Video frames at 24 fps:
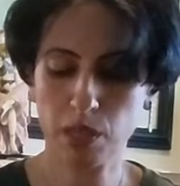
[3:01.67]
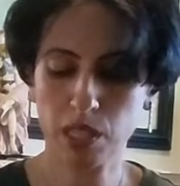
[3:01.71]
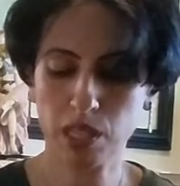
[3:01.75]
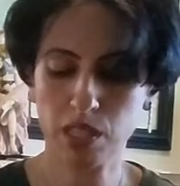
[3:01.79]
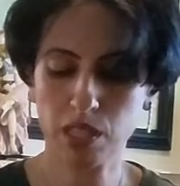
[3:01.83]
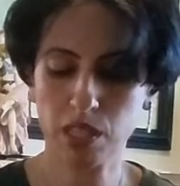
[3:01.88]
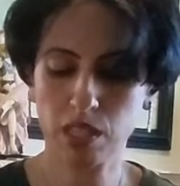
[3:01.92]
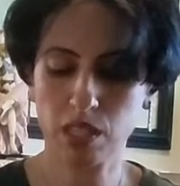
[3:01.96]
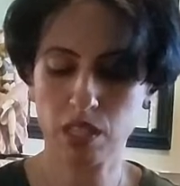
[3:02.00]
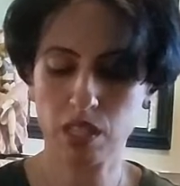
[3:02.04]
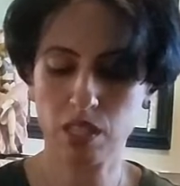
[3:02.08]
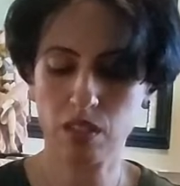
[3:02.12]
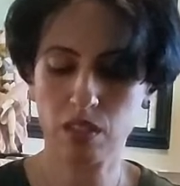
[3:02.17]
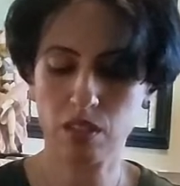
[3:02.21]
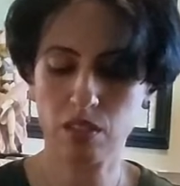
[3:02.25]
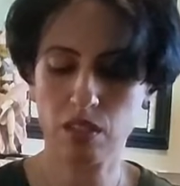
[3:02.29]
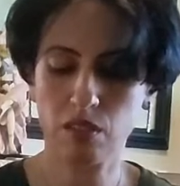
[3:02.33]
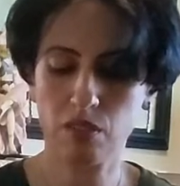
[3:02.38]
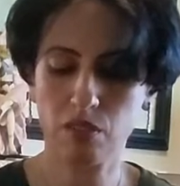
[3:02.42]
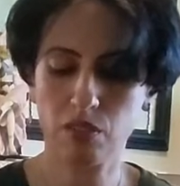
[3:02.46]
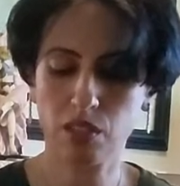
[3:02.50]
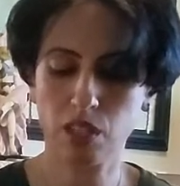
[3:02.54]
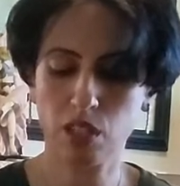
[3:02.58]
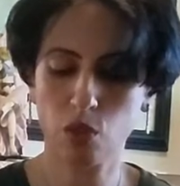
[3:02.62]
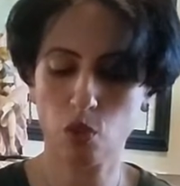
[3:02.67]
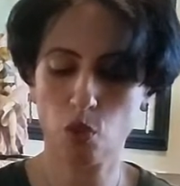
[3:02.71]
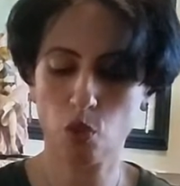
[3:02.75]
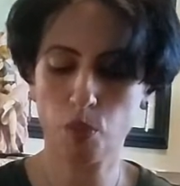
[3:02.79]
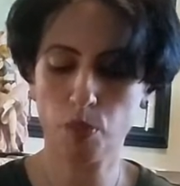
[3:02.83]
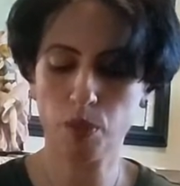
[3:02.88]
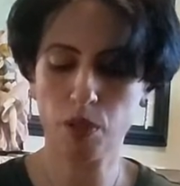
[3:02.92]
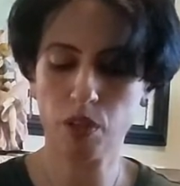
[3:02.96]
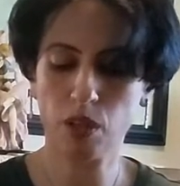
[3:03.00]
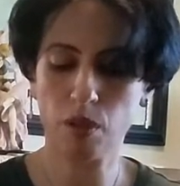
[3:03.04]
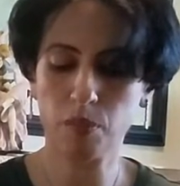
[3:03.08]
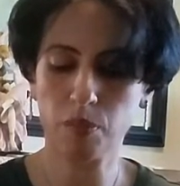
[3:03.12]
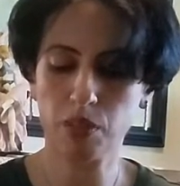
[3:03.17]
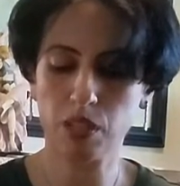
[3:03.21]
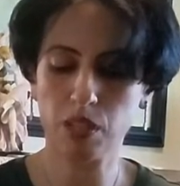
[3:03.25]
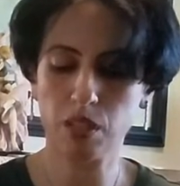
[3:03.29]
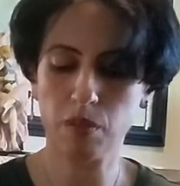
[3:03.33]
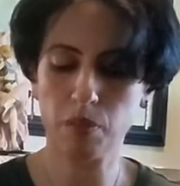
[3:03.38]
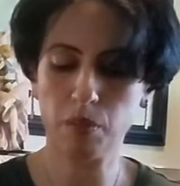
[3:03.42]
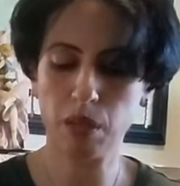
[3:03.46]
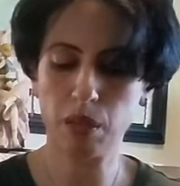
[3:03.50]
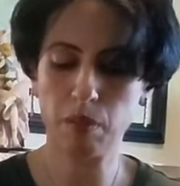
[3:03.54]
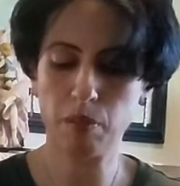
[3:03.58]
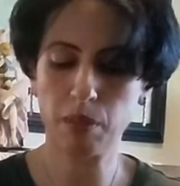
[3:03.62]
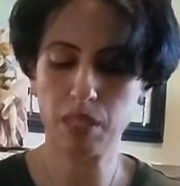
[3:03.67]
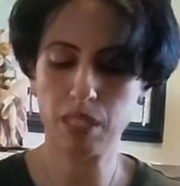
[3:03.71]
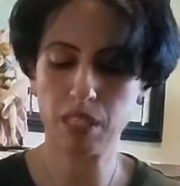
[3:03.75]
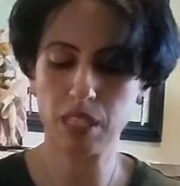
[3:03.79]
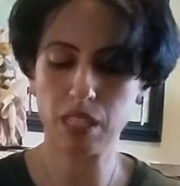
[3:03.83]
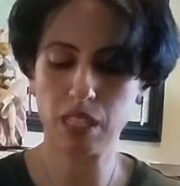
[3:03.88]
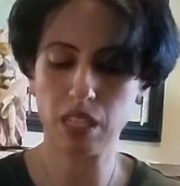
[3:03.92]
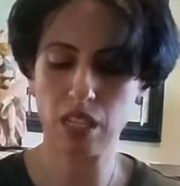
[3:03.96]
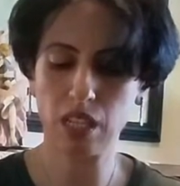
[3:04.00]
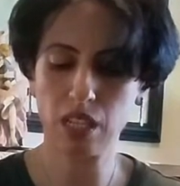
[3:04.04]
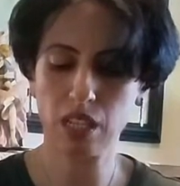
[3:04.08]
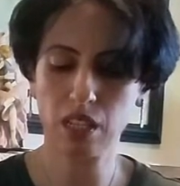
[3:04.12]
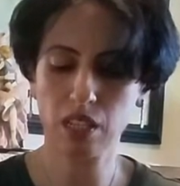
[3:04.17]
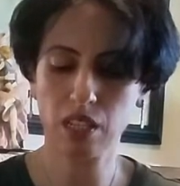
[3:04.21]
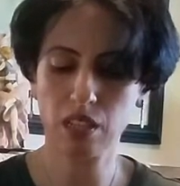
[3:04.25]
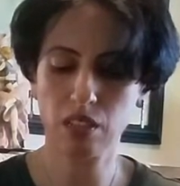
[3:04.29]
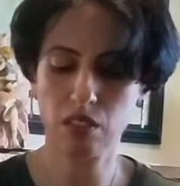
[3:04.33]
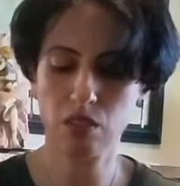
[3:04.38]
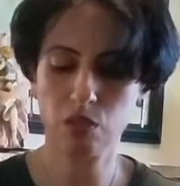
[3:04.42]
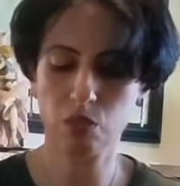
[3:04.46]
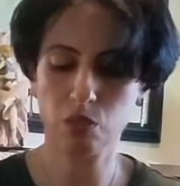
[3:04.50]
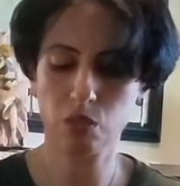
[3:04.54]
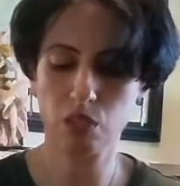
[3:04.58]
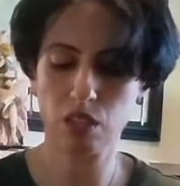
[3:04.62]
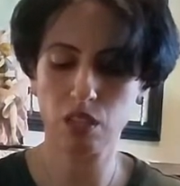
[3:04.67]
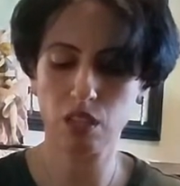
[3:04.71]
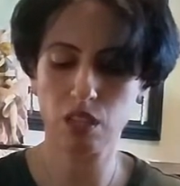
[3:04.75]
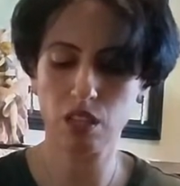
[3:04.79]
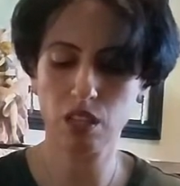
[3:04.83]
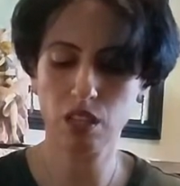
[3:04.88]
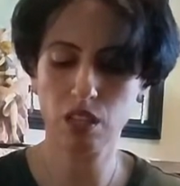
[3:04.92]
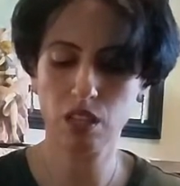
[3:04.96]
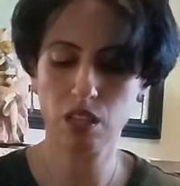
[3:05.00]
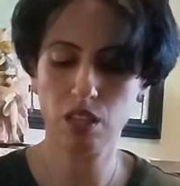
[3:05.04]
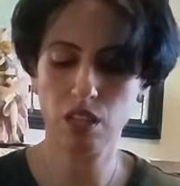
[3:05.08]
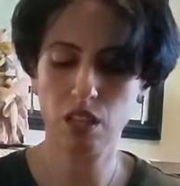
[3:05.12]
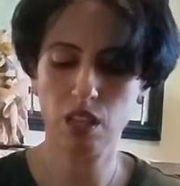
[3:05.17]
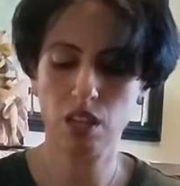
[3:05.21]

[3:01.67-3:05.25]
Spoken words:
basically, they open up the baby's leg, okay,